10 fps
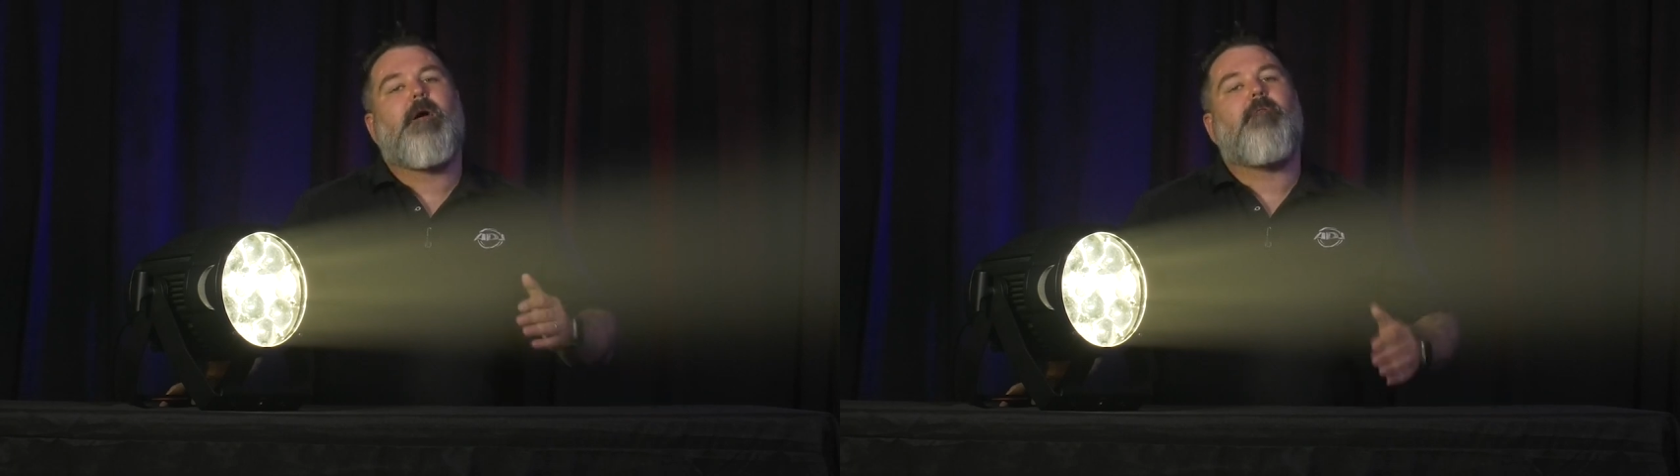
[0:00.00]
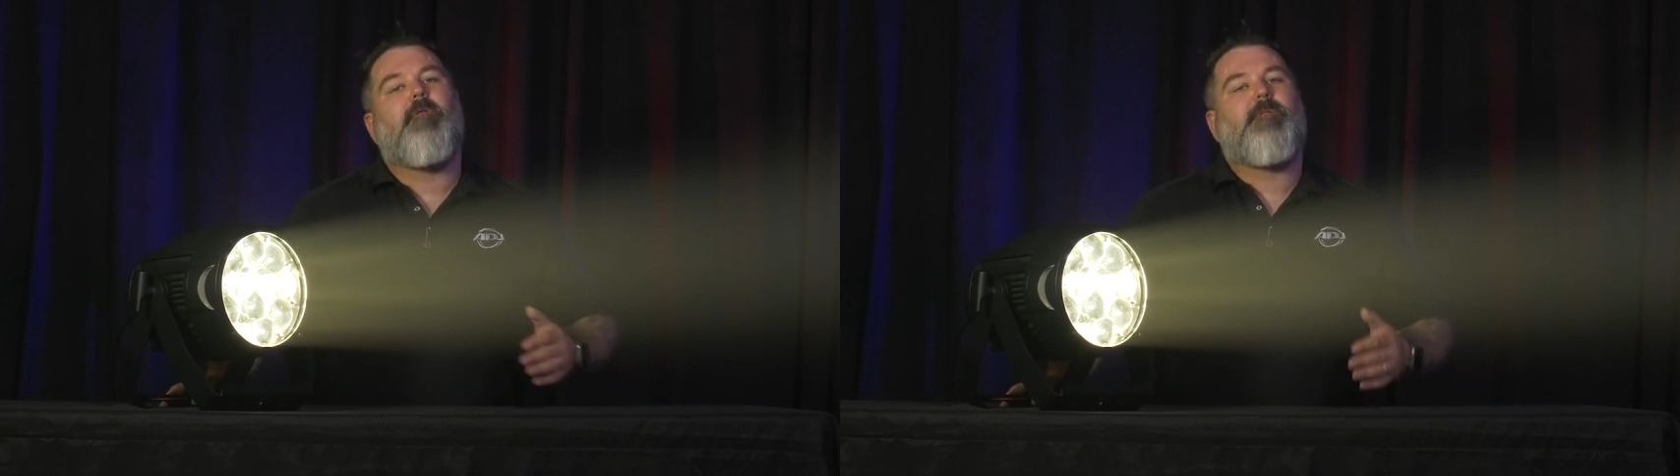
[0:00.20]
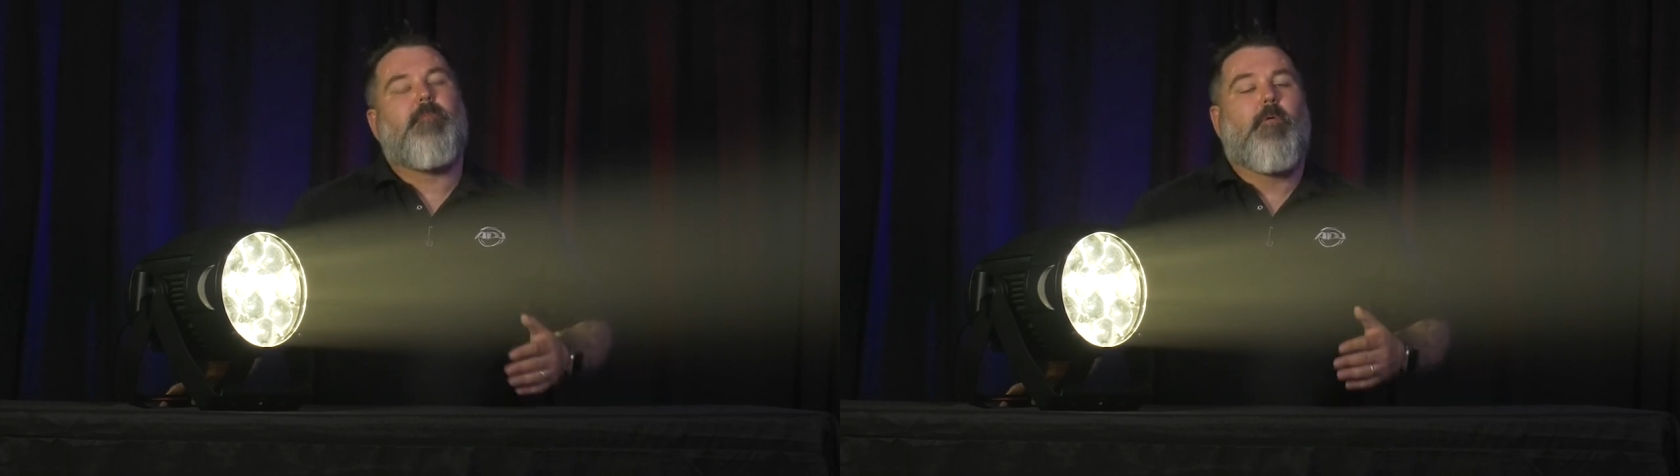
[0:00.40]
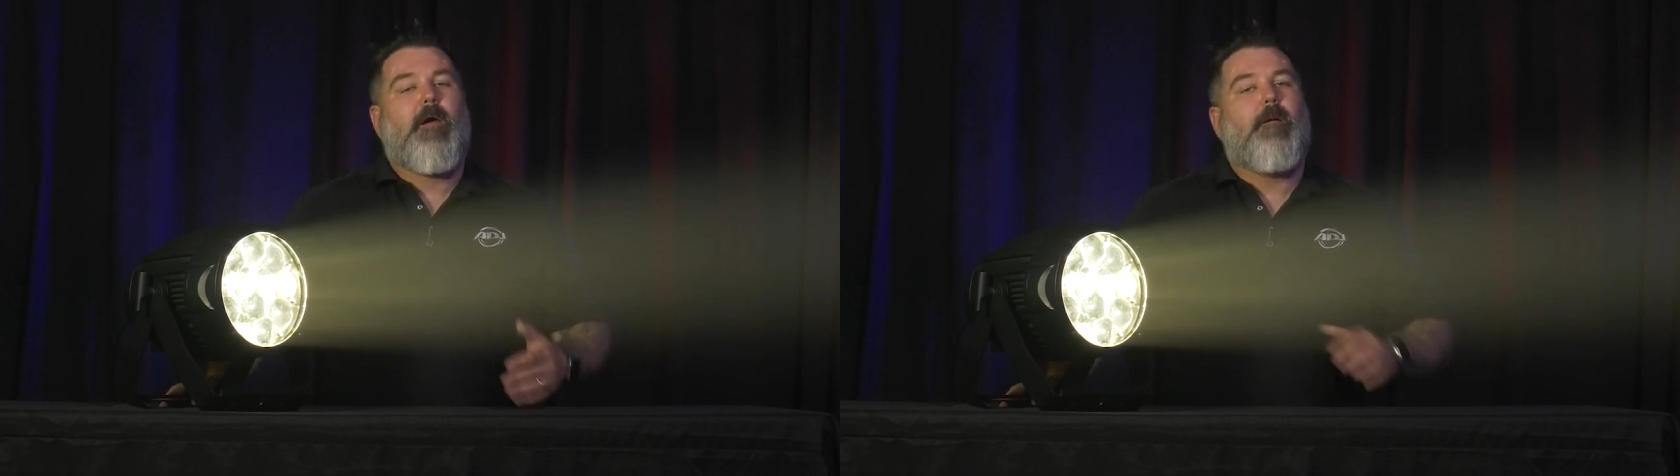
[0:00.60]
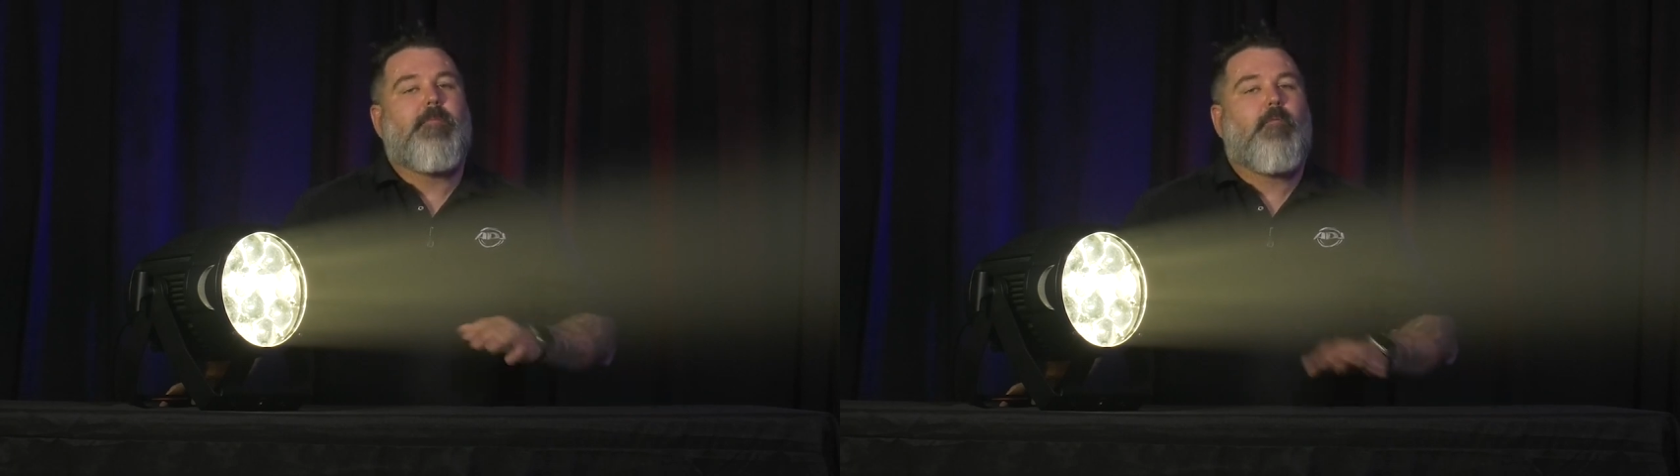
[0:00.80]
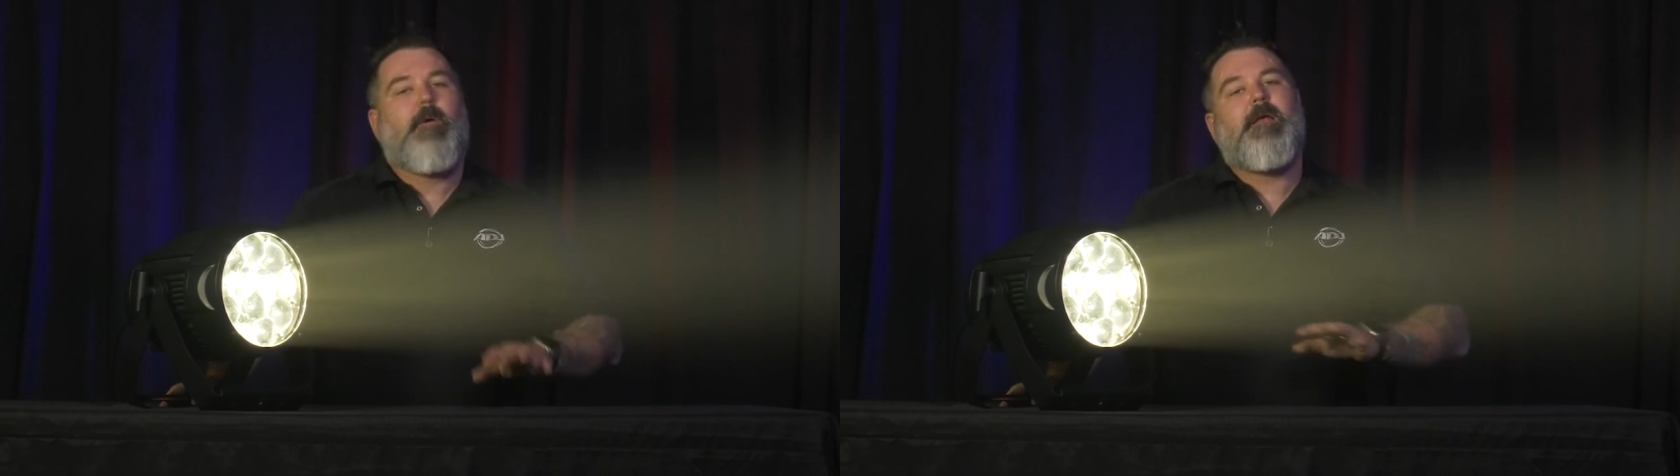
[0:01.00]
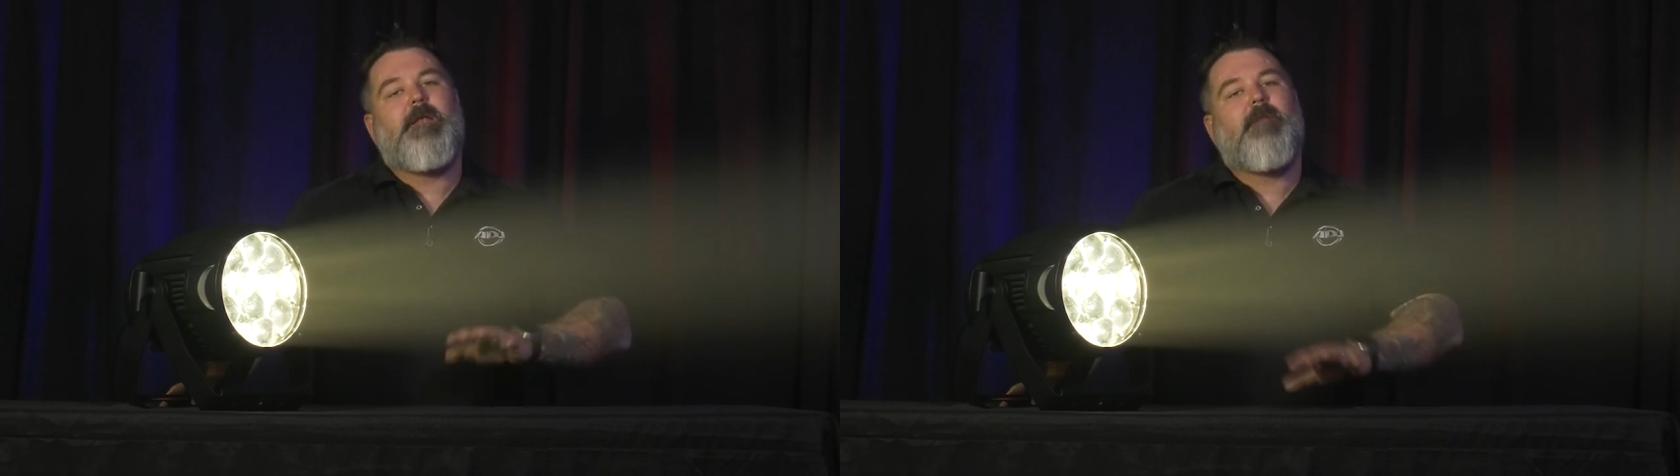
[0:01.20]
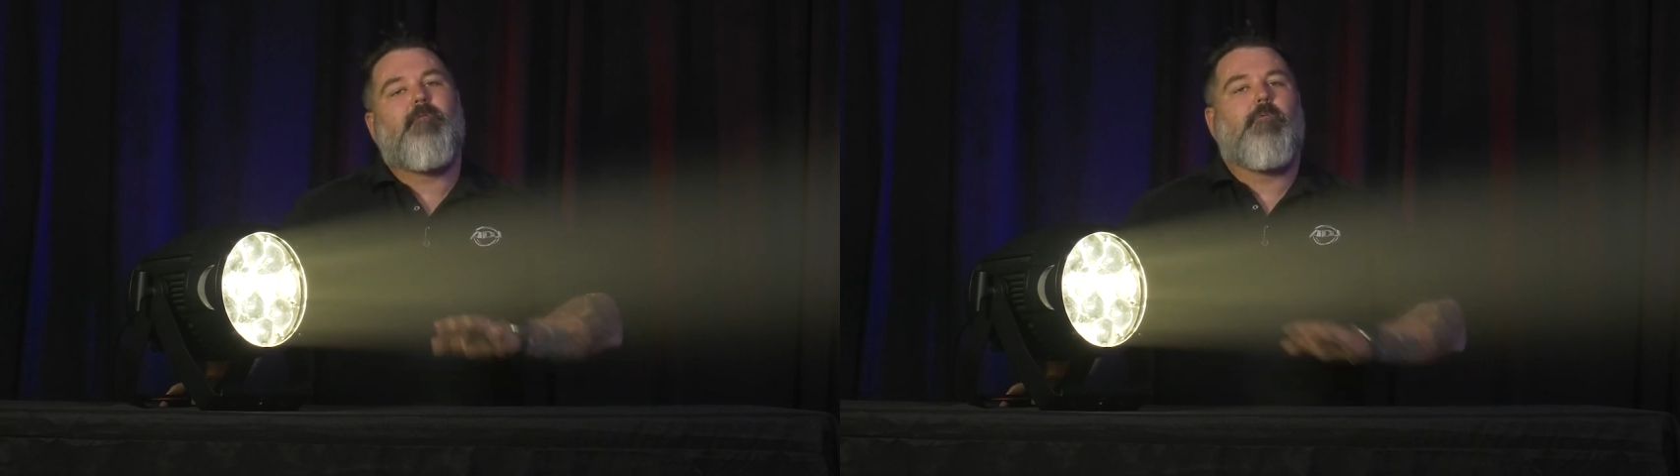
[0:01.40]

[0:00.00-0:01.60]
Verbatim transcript: cover some ground that we had never